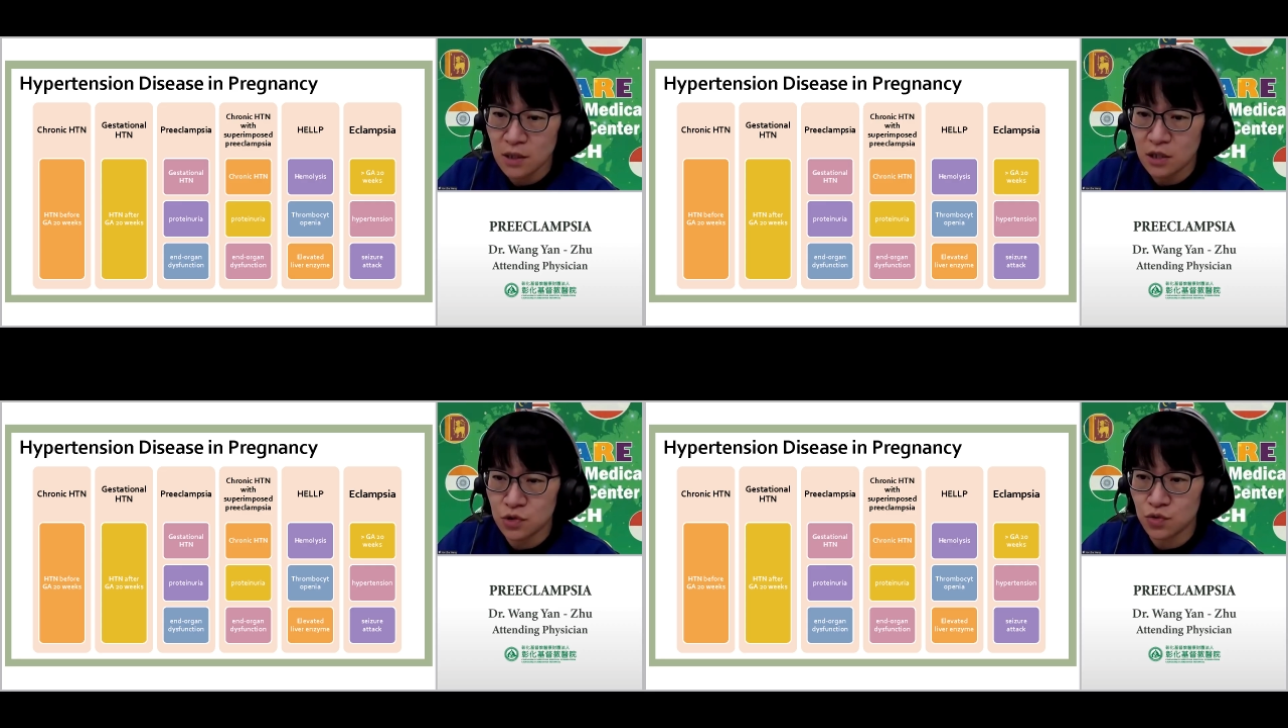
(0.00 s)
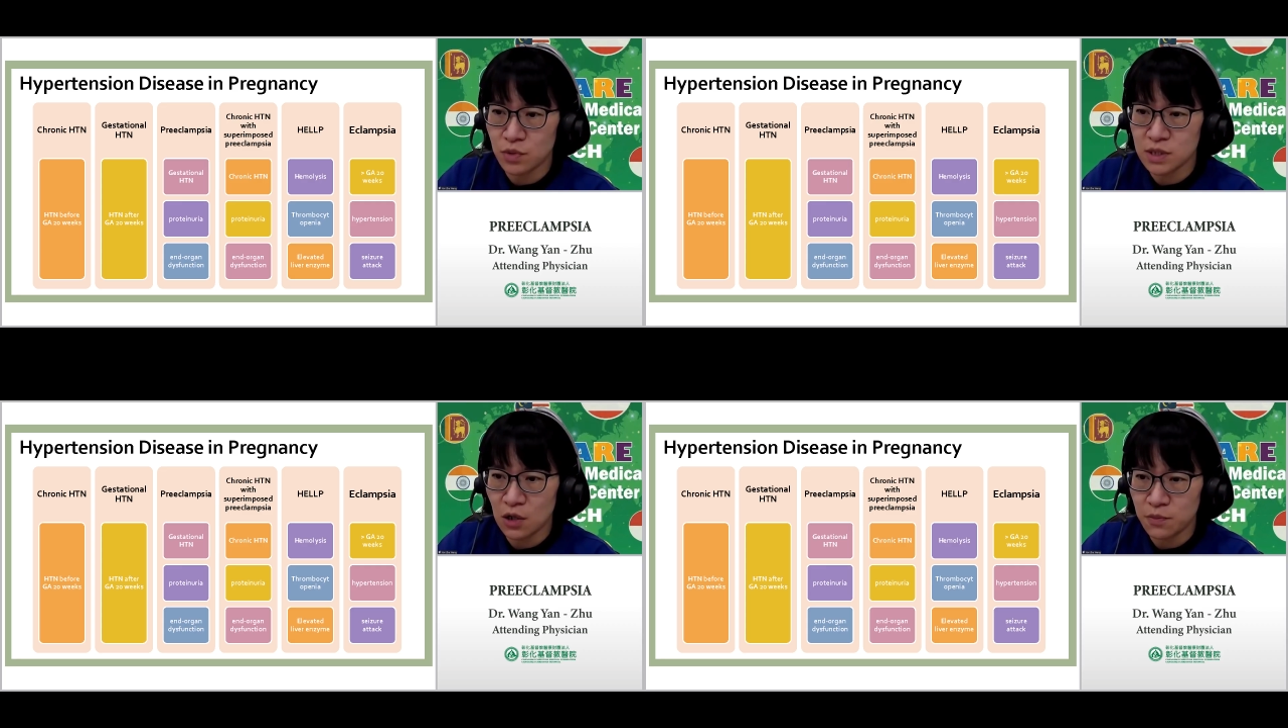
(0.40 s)
a
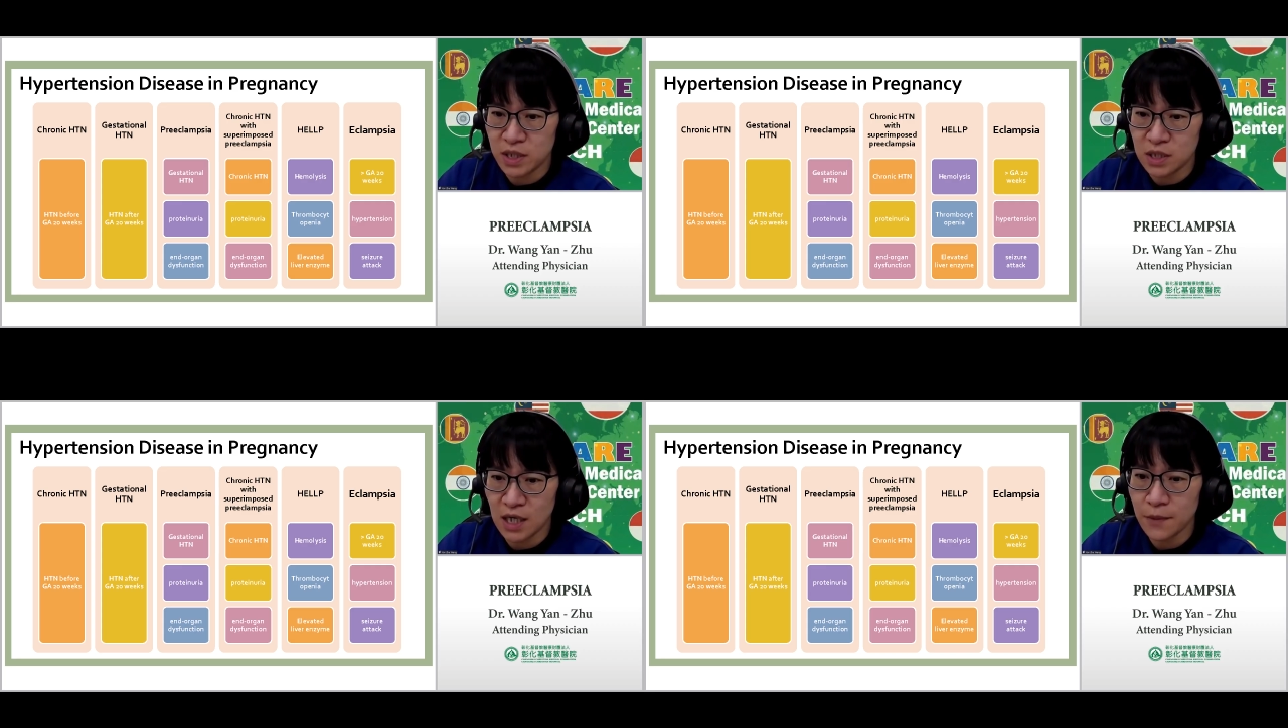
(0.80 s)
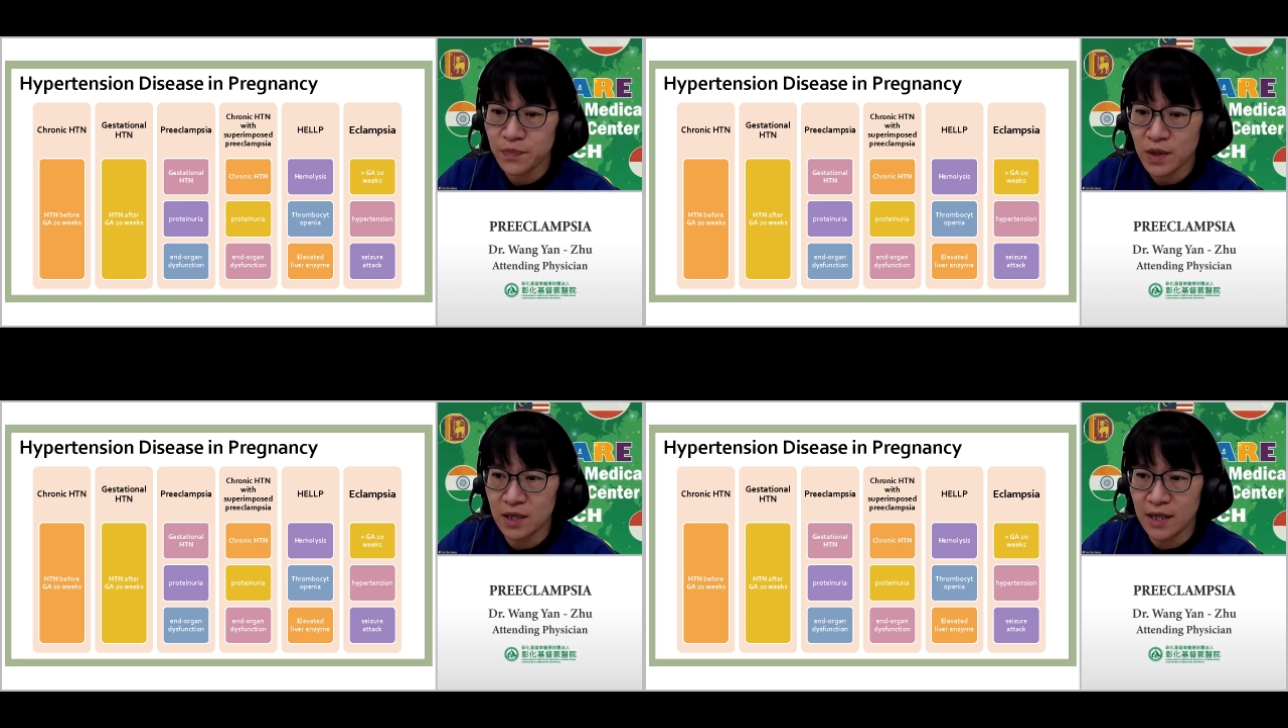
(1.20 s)
thrombocytopenia,
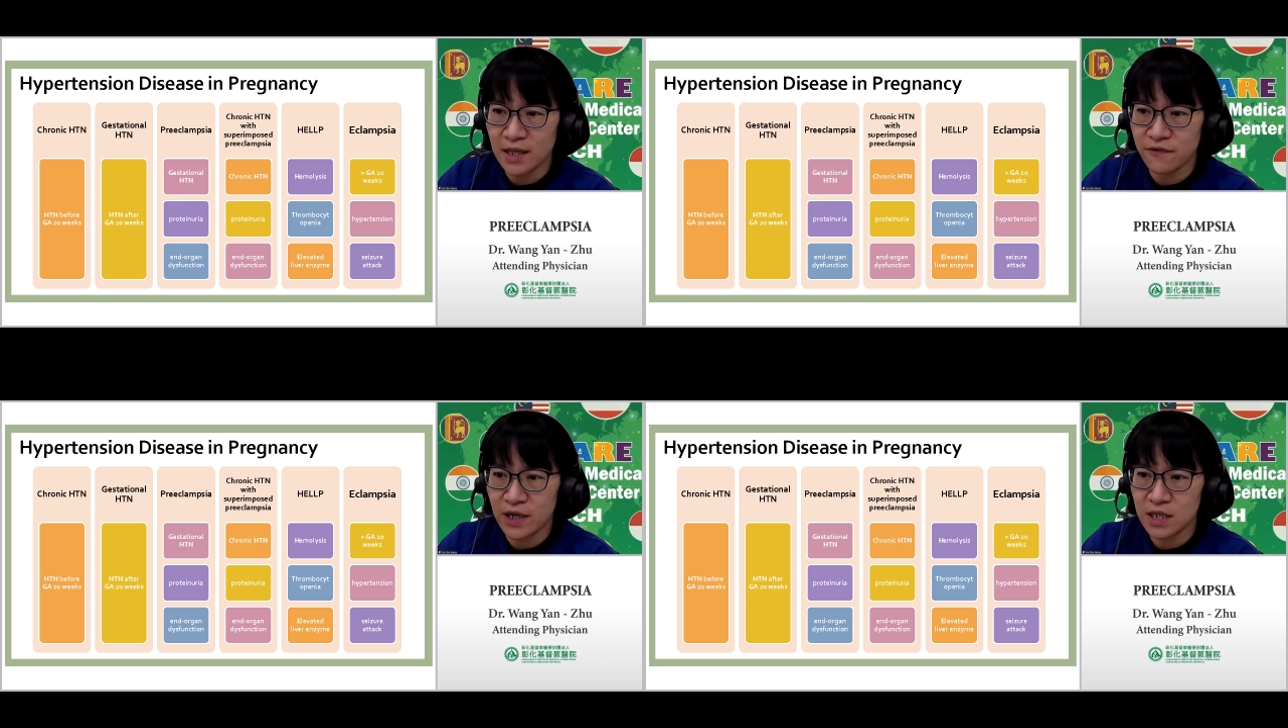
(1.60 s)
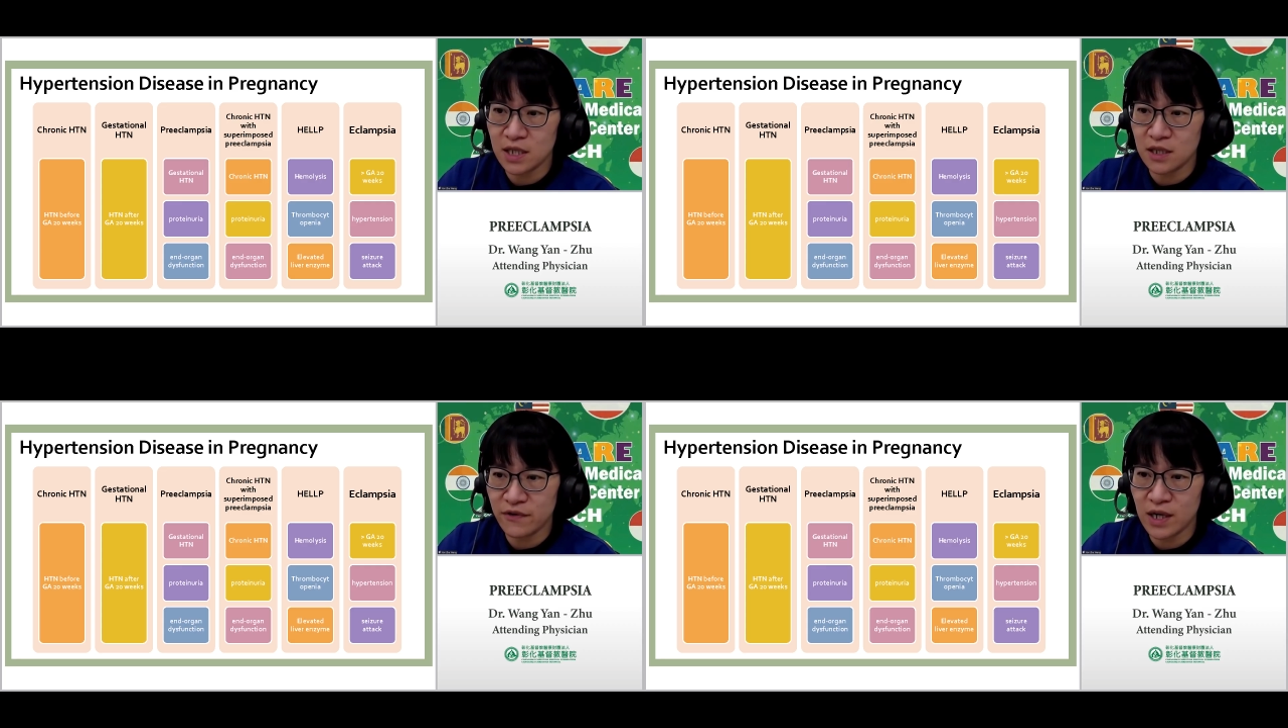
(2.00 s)
and elevated liver